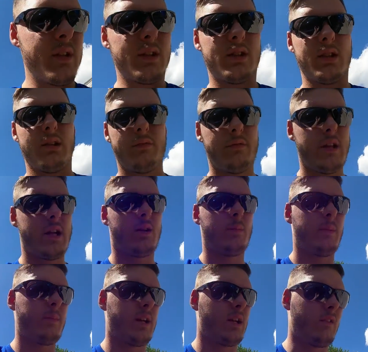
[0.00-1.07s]
the stuff that I'll
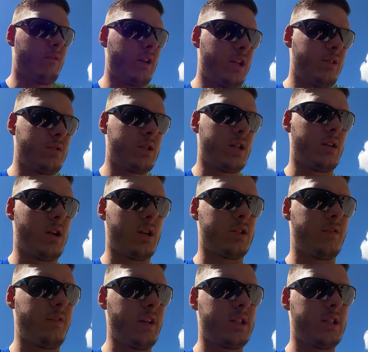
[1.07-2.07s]
be making videos on us